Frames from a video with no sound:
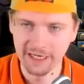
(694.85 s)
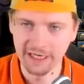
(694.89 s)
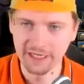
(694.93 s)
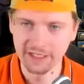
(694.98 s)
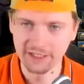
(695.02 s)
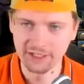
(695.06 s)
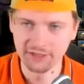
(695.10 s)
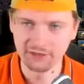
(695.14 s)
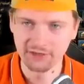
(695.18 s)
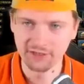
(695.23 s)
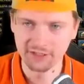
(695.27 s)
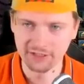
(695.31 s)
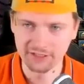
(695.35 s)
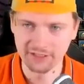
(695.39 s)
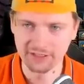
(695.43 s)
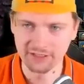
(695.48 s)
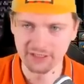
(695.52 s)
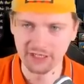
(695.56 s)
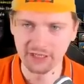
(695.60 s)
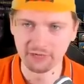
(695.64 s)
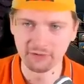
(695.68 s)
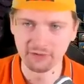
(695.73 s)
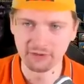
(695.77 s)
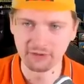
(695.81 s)
And the rest is
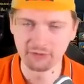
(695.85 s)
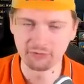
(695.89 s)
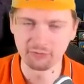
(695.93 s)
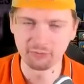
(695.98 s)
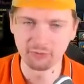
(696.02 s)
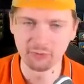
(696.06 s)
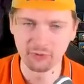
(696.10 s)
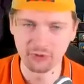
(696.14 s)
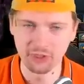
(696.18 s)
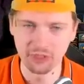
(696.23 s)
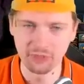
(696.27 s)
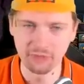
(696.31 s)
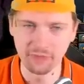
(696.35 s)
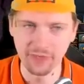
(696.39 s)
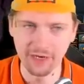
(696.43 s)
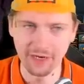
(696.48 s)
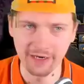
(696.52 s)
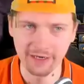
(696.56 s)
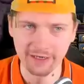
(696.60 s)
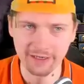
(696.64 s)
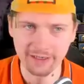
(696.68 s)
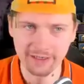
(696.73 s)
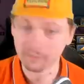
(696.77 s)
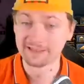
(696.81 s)
going to Bohemia.
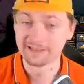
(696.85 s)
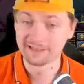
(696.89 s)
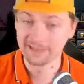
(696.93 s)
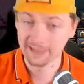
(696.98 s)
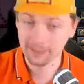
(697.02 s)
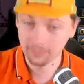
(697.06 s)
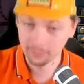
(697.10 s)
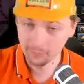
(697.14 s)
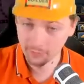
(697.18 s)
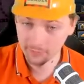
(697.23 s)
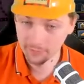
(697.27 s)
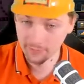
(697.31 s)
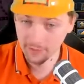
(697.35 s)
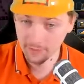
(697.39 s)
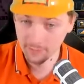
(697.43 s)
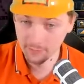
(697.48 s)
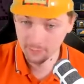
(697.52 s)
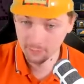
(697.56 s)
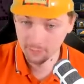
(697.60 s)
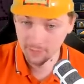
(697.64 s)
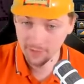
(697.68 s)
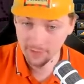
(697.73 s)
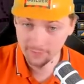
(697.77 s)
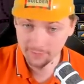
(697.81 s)
Stack right
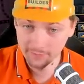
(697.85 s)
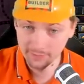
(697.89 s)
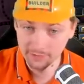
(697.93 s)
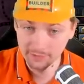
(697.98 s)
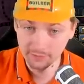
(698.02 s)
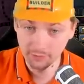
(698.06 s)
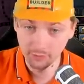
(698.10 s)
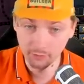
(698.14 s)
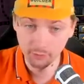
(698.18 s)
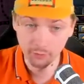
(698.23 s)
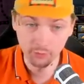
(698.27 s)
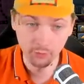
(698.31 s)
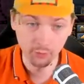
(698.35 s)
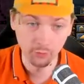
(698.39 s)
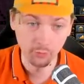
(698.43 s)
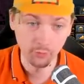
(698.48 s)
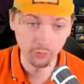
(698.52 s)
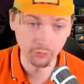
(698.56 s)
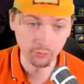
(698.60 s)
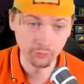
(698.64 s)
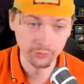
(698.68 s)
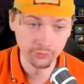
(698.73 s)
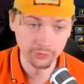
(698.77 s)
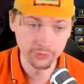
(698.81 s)
number one in on
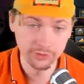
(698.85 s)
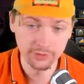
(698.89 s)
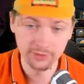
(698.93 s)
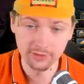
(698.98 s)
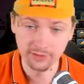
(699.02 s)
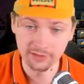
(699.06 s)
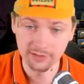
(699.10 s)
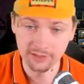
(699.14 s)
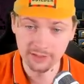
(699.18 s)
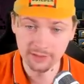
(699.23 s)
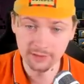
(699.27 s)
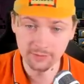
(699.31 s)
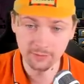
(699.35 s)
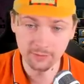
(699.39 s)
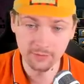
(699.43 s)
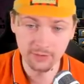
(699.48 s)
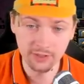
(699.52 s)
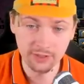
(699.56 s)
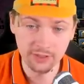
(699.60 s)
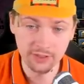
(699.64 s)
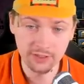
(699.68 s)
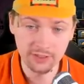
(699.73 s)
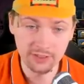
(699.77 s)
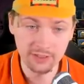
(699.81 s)
Lomolutz. Let
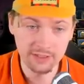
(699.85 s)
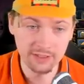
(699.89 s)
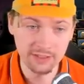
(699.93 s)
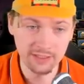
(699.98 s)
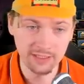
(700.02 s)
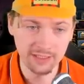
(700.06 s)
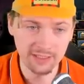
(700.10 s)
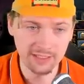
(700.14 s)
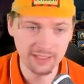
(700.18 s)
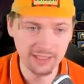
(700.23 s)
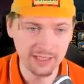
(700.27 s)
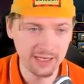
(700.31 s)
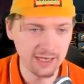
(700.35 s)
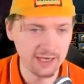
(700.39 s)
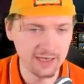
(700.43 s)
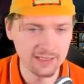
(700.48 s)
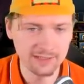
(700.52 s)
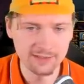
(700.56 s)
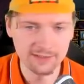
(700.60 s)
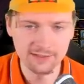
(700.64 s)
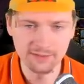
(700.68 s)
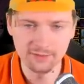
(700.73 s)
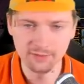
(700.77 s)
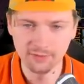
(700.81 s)
me... I
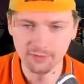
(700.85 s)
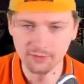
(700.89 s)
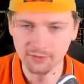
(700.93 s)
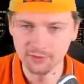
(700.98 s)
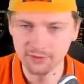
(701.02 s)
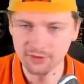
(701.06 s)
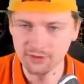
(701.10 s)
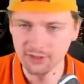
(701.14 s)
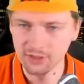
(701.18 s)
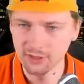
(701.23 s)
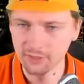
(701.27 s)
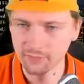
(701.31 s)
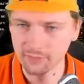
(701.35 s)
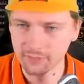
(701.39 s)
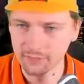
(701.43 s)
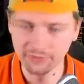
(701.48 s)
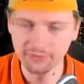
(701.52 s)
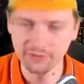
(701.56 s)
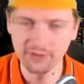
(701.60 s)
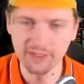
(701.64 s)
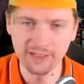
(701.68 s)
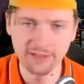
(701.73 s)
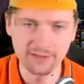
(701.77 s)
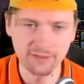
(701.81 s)
can't scorch earth
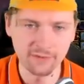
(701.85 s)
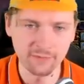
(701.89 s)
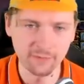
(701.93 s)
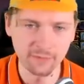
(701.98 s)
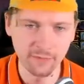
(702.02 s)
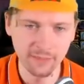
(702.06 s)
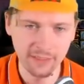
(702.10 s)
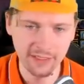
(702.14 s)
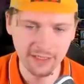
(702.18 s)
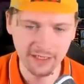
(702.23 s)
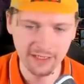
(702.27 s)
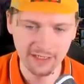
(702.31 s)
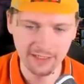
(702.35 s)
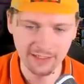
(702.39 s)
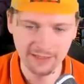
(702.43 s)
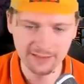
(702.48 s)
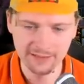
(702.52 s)
on the lands of my ally.